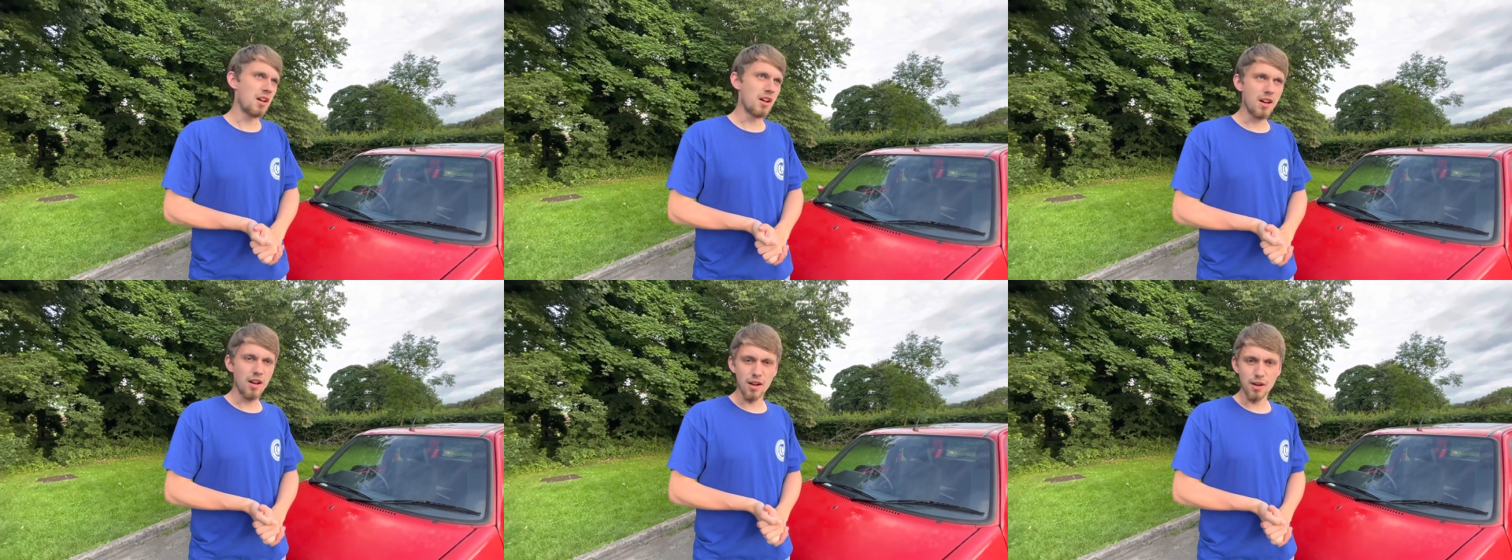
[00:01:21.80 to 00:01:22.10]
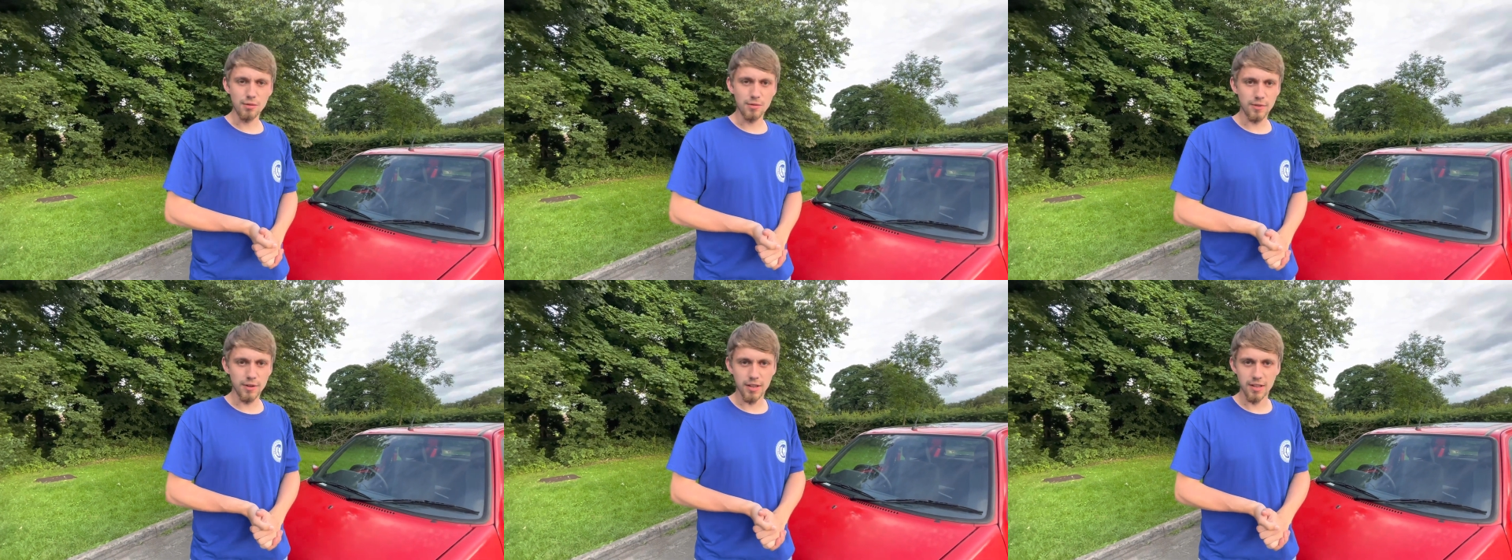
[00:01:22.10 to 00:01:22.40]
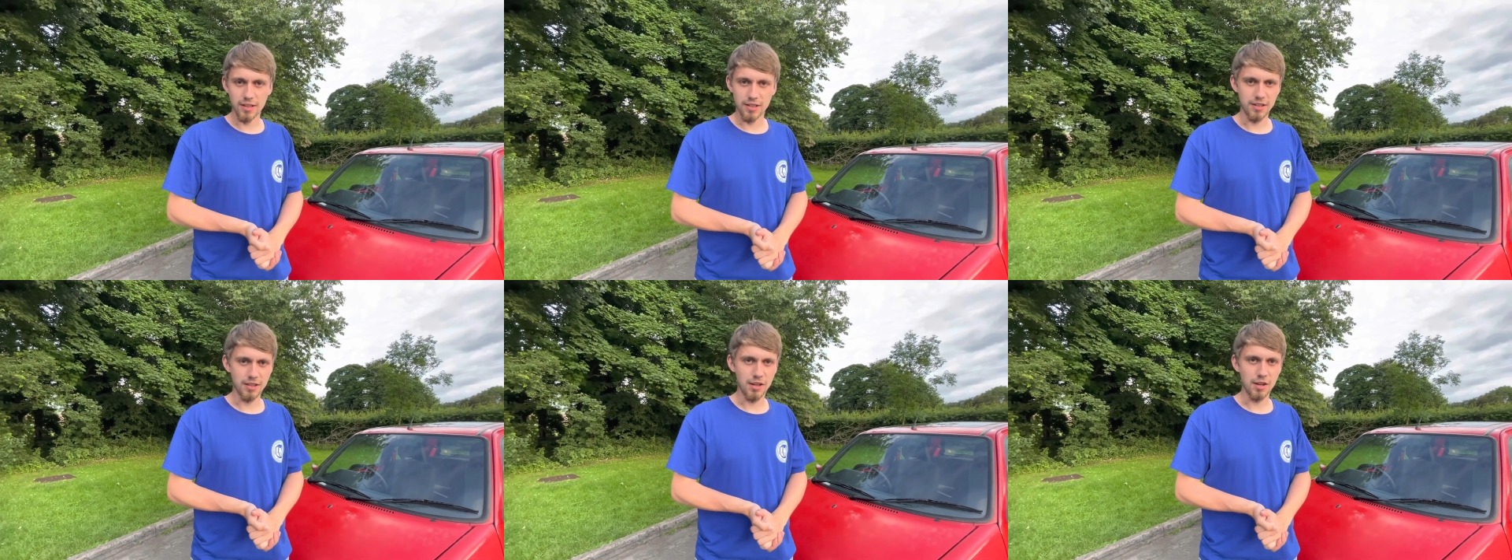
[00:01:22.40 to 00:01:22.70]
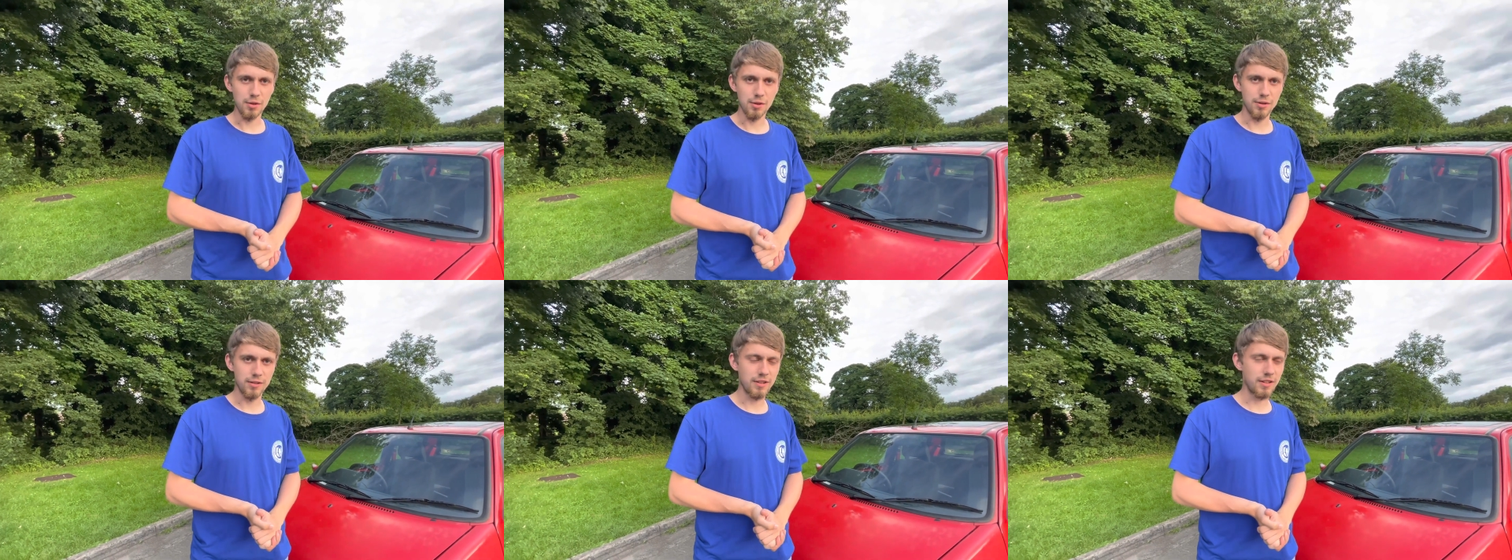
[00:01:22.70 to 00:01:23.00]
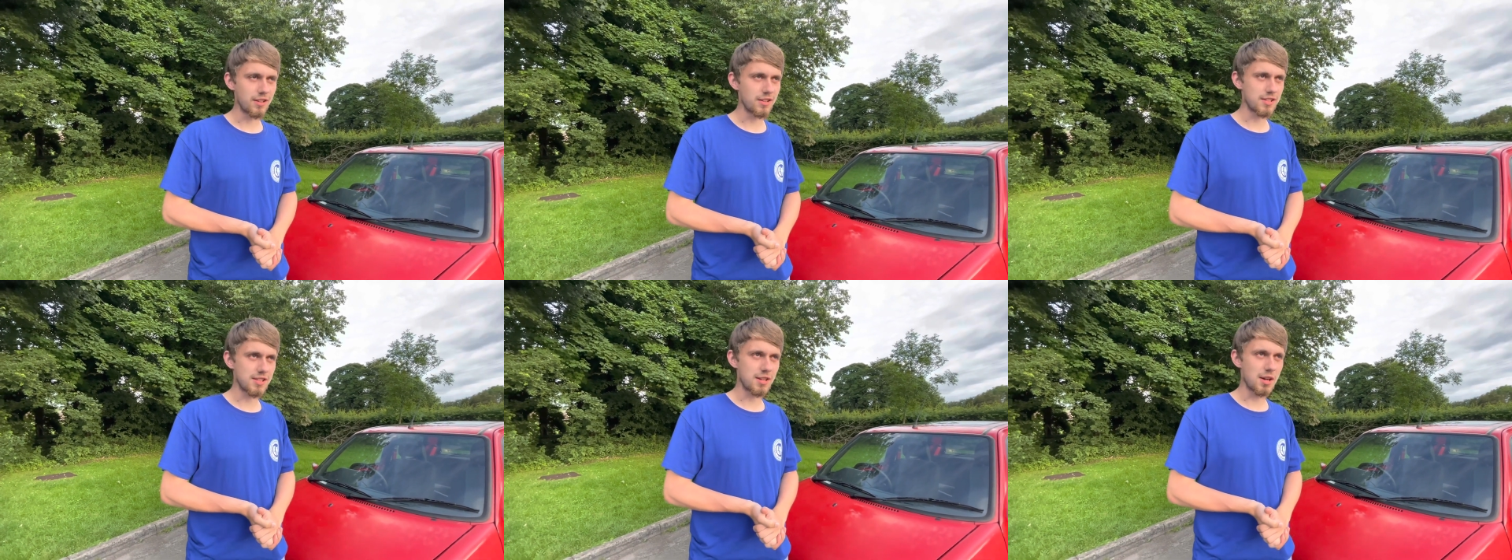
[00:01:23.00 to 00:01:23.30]
over, the
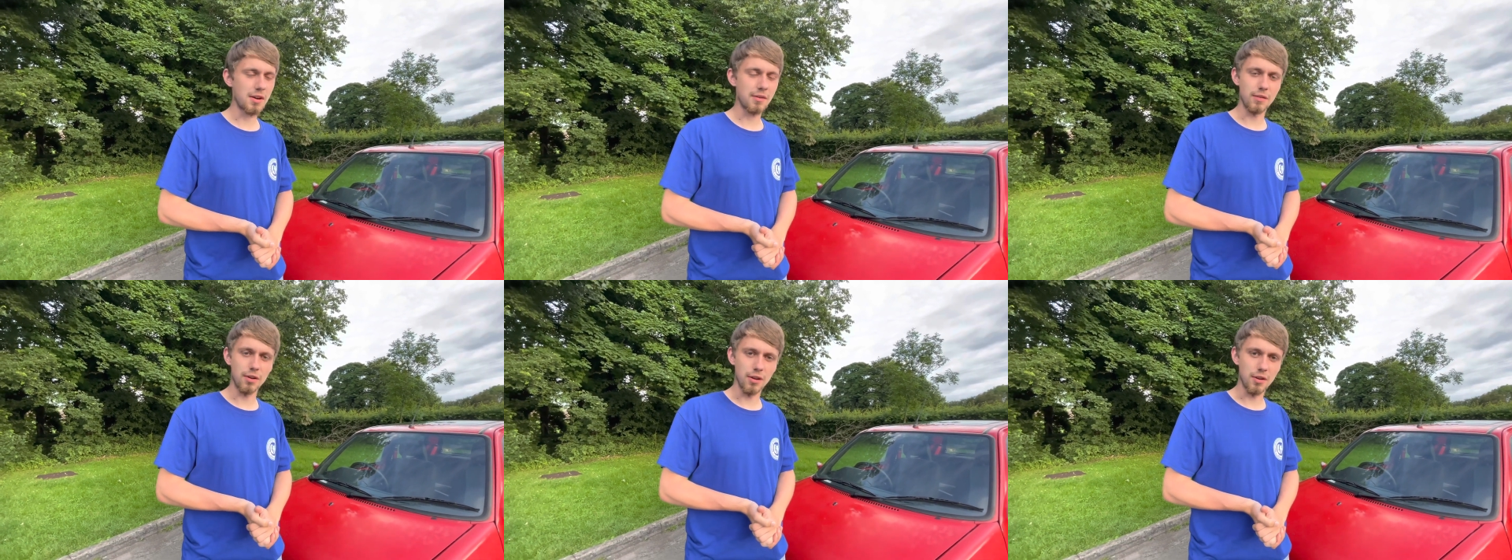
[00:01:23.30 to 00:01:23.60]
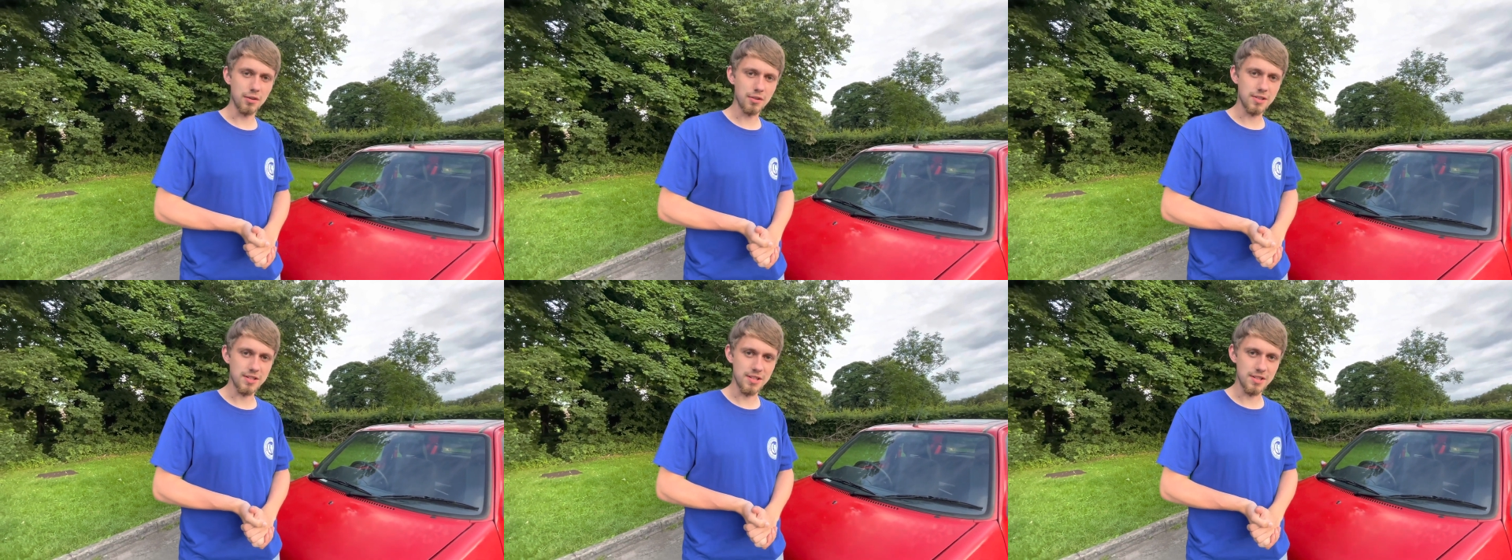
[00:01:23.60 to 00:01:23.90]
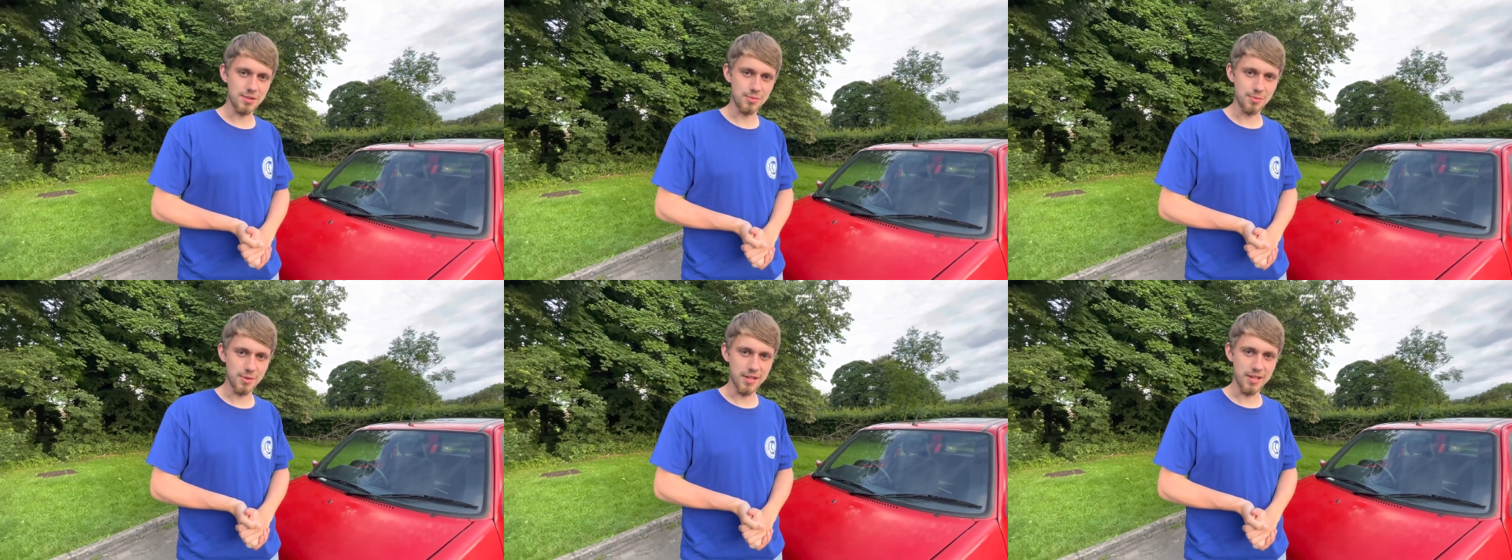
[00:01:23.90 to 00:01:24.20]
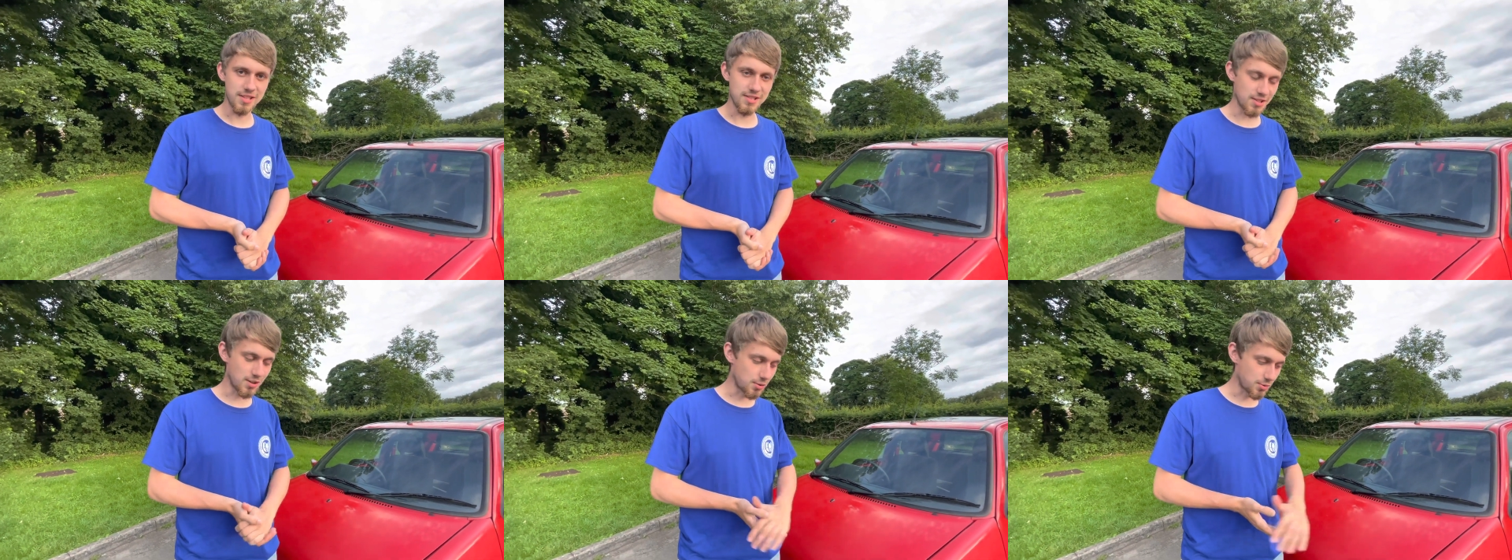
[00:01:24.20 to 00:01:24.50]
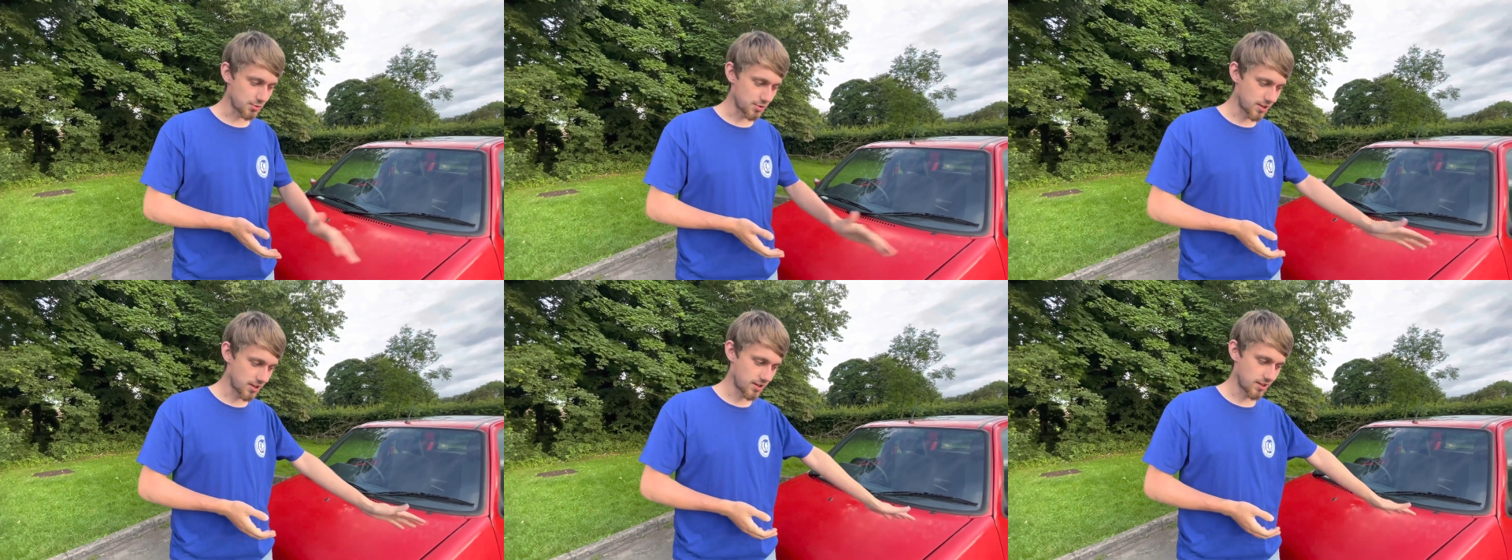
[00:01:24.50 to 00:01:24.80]
last however long since we
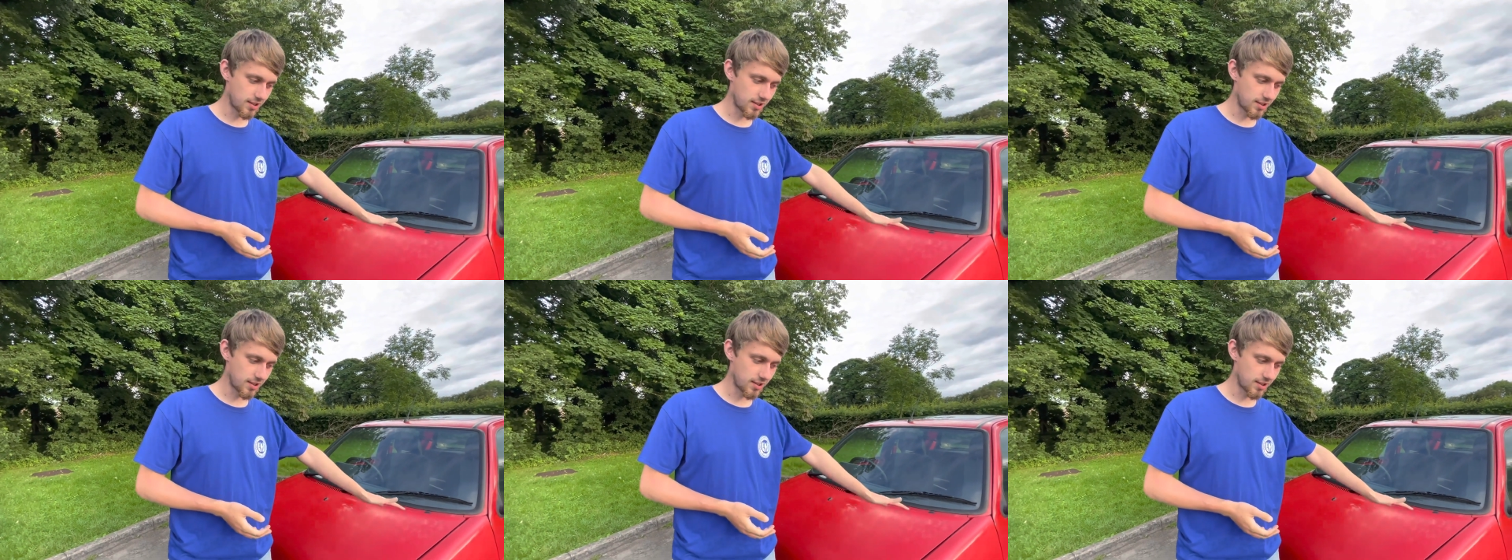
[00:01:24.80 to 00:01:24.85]
sold